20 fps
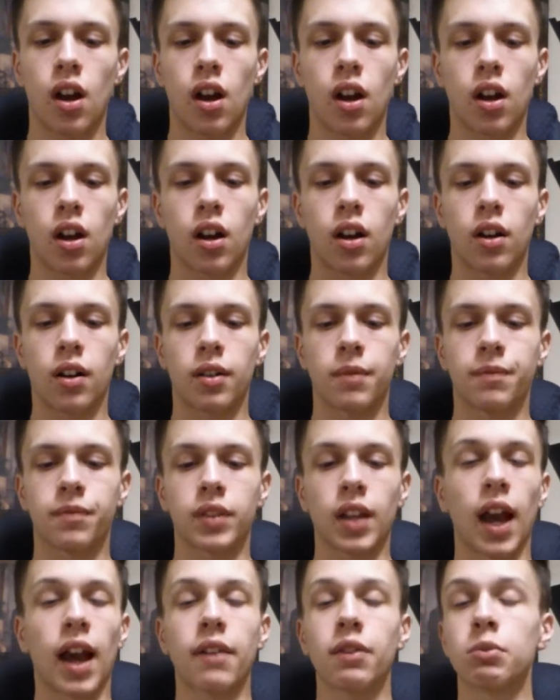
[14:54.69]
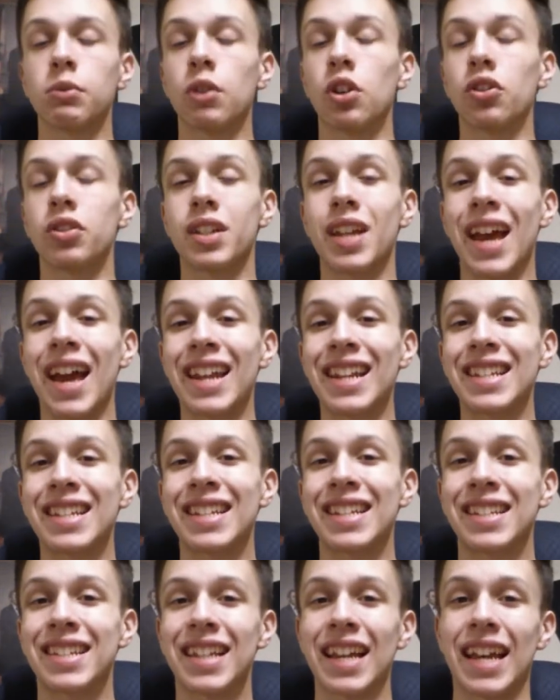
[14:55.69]
I have them going
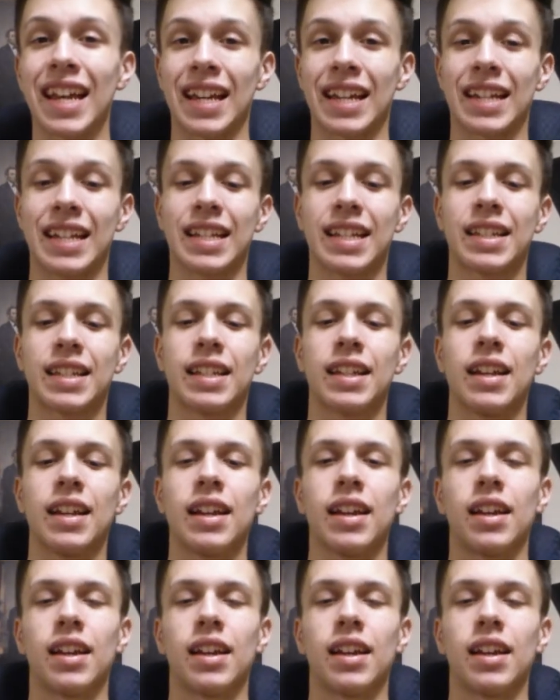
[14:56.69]
10-6.